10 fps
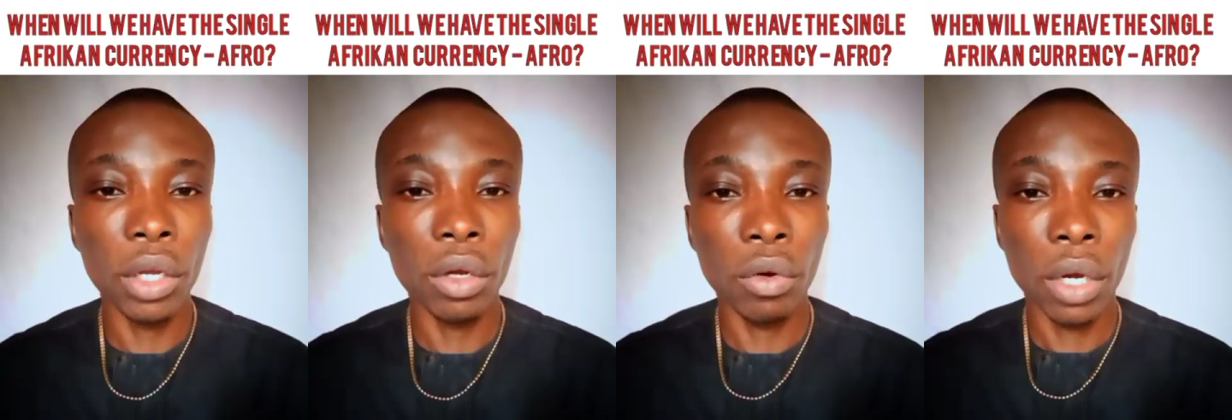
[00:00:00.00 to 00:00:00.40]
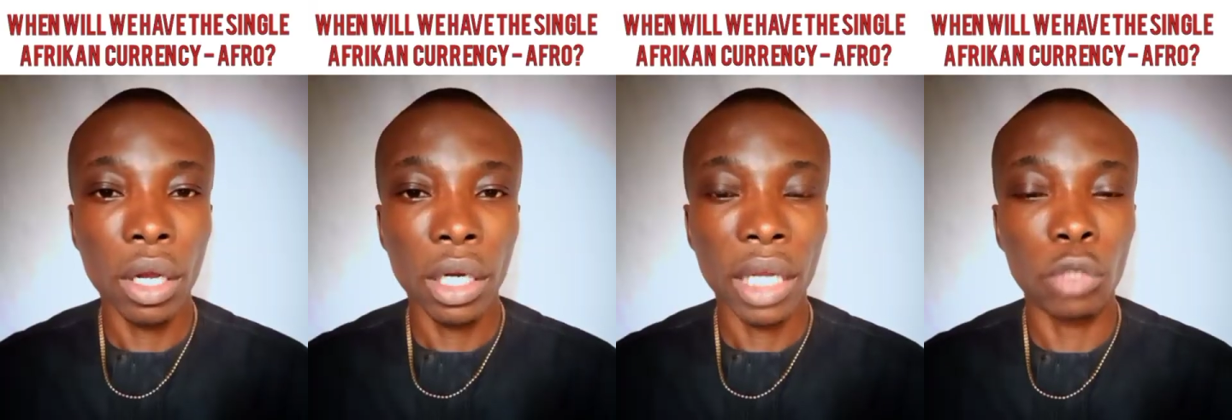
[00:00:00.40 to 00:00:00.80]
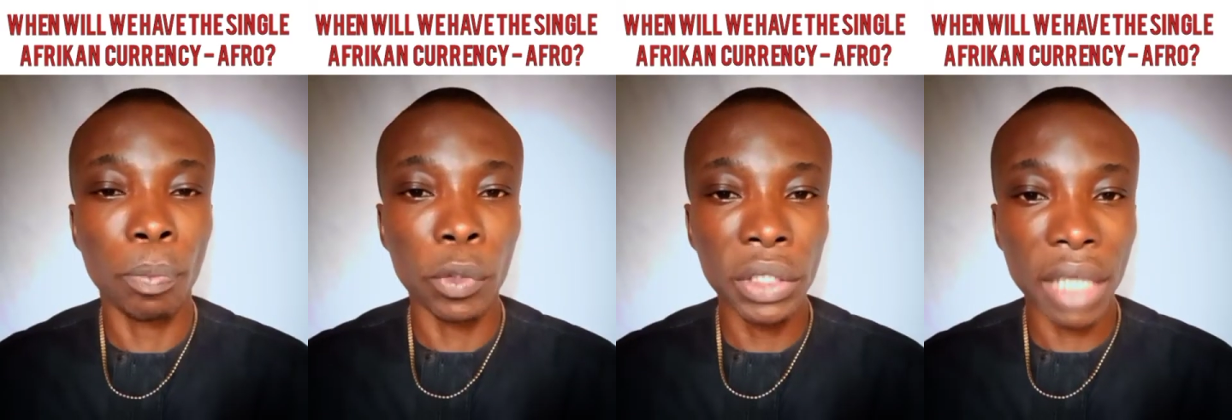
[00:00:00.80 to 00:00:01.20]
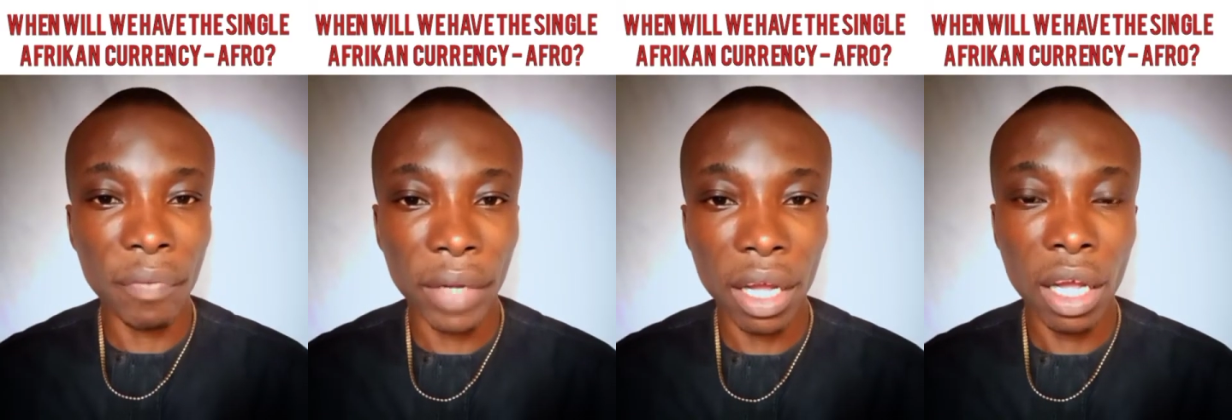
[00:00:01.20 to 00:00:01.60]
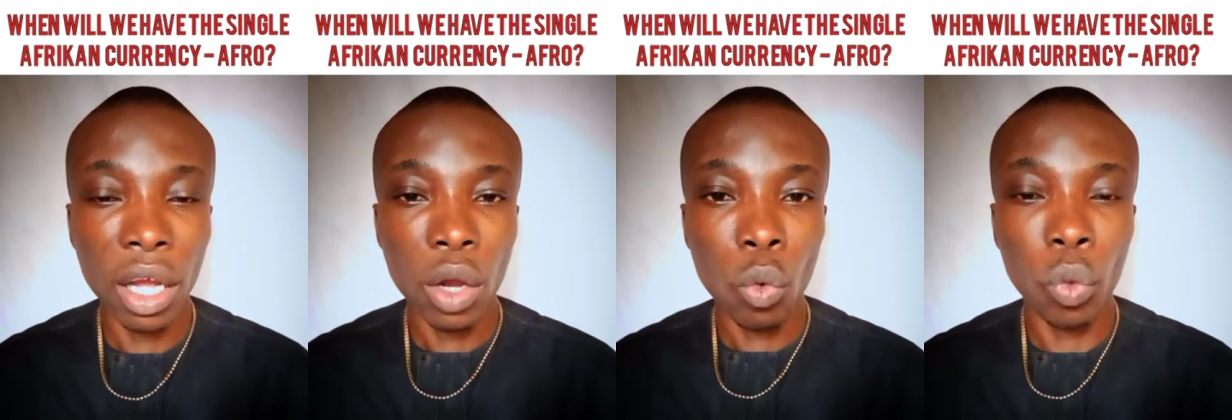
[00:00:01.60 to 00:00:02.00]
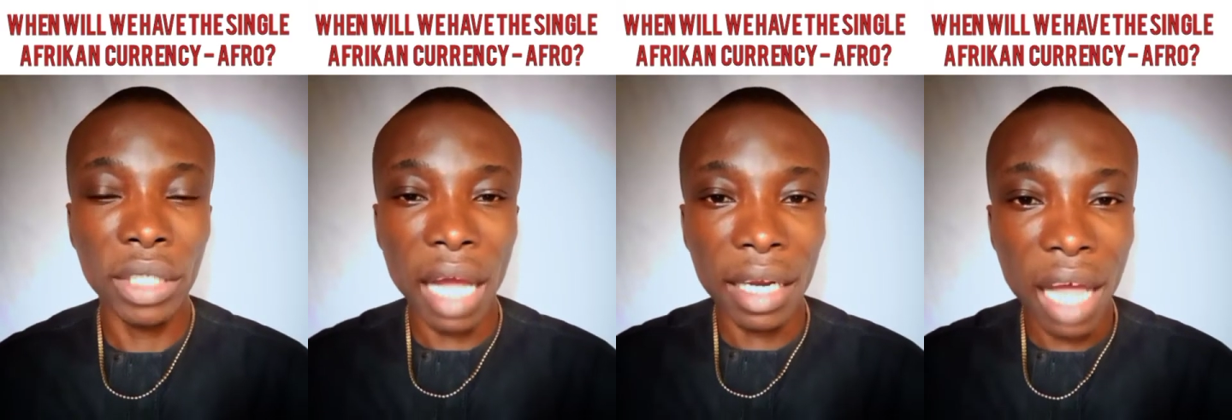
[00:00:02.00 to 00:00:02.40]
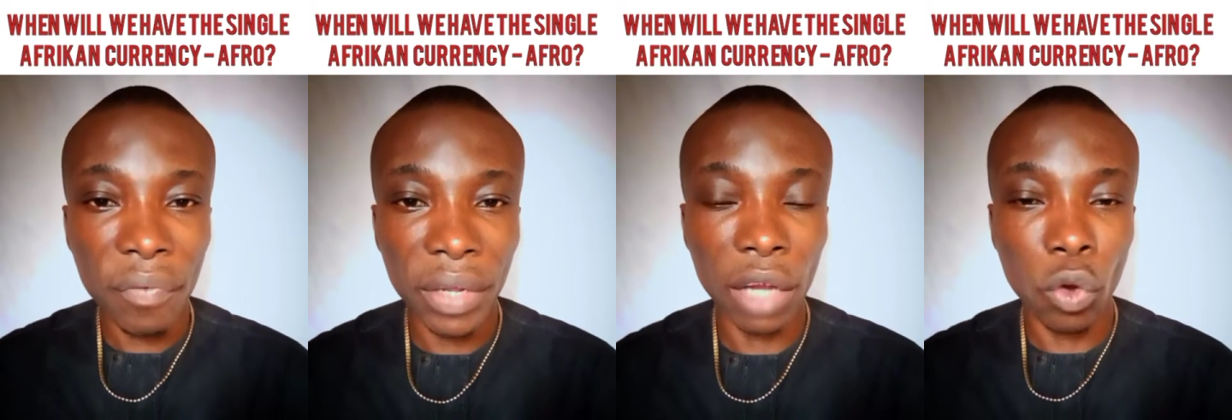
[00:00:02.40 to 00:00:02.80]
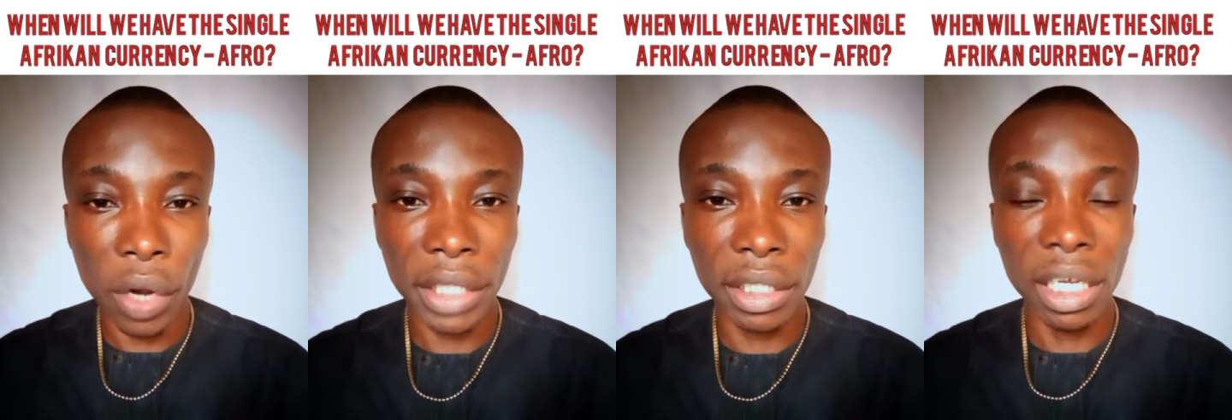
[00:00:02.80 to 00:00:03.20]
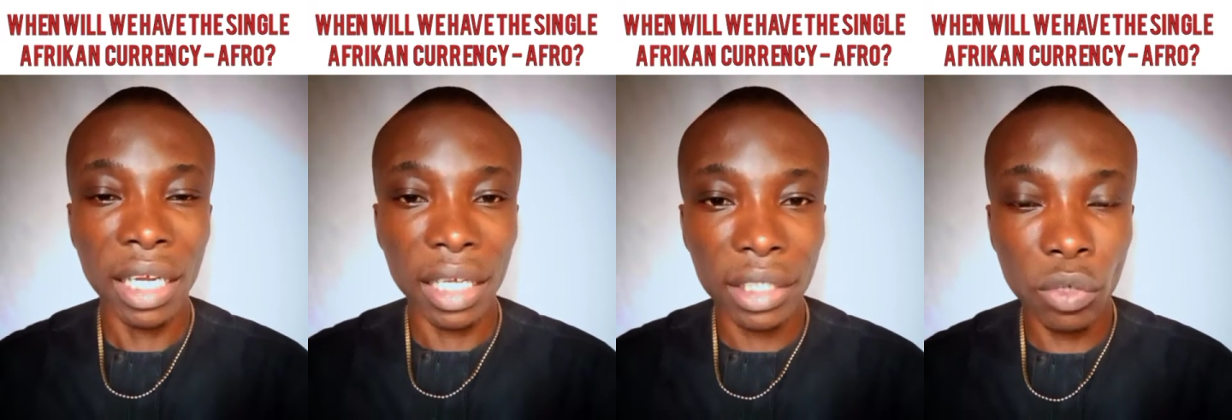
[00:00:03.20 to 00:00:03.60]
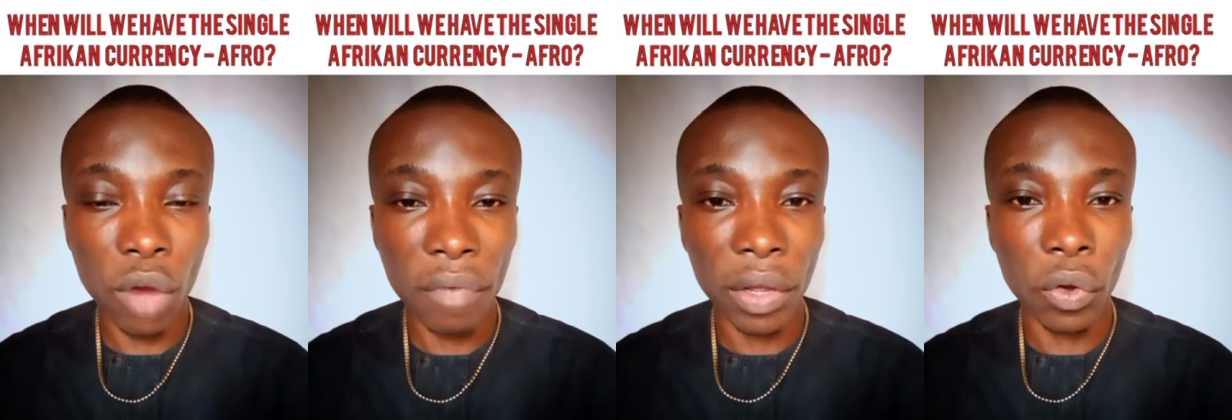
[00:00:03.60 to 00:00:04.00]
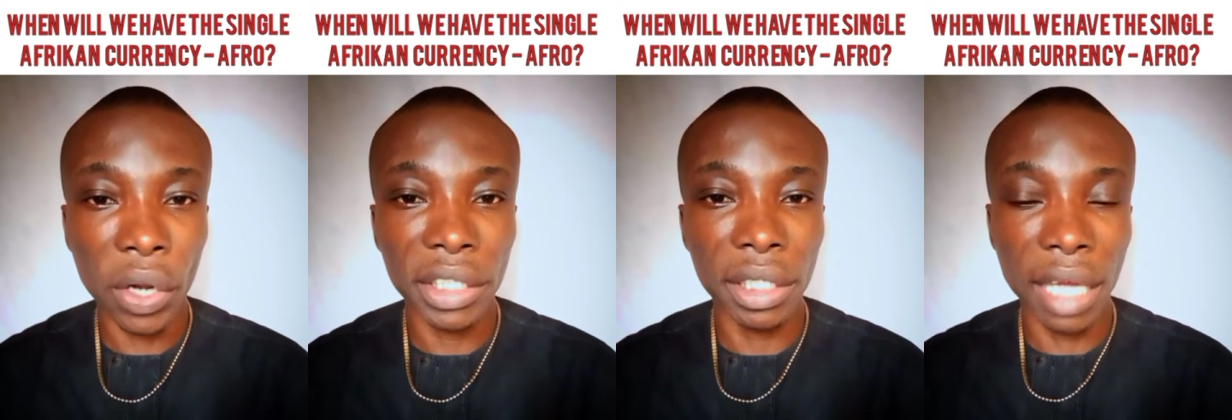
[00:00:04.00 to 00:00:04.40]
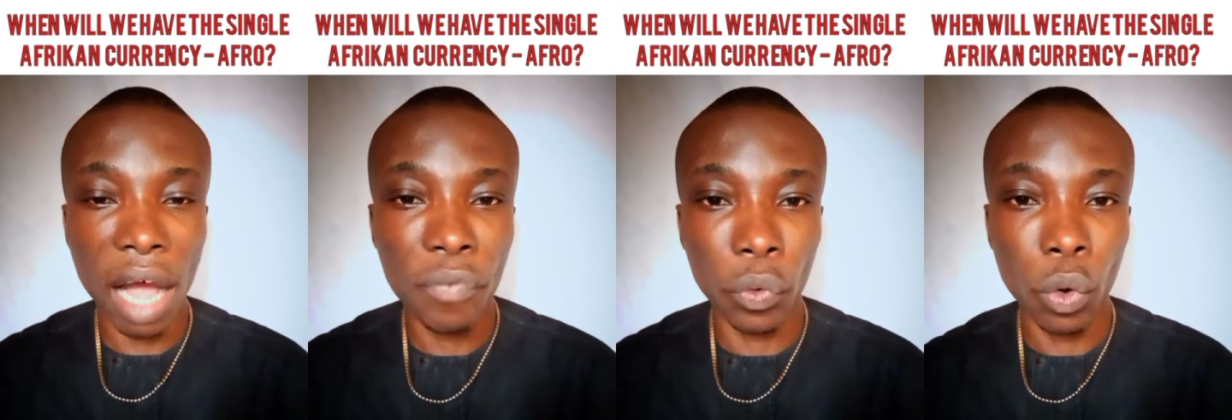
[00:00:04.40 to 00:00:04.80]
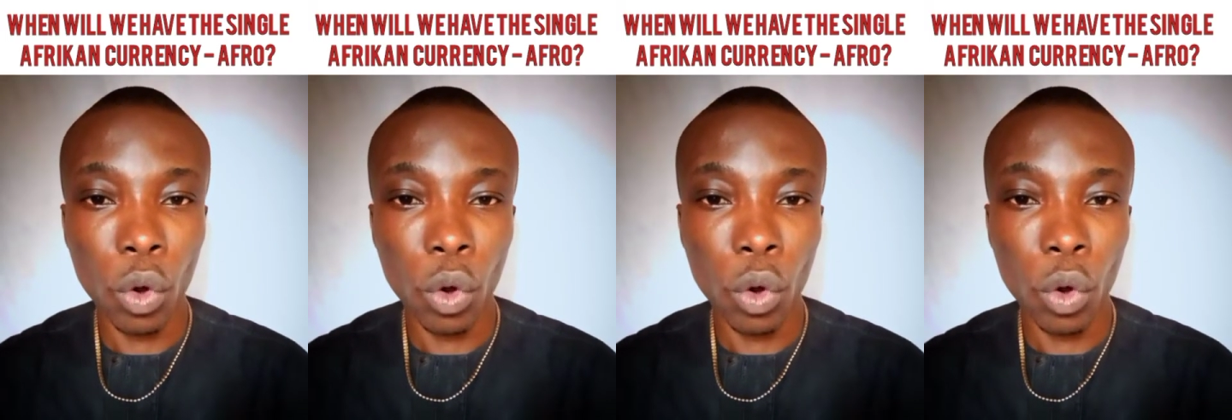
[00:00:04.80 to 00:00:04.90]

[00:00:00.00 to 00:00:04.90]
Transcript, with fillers: oil that we produce in Africa with an African currency, a single African currency, the Afro?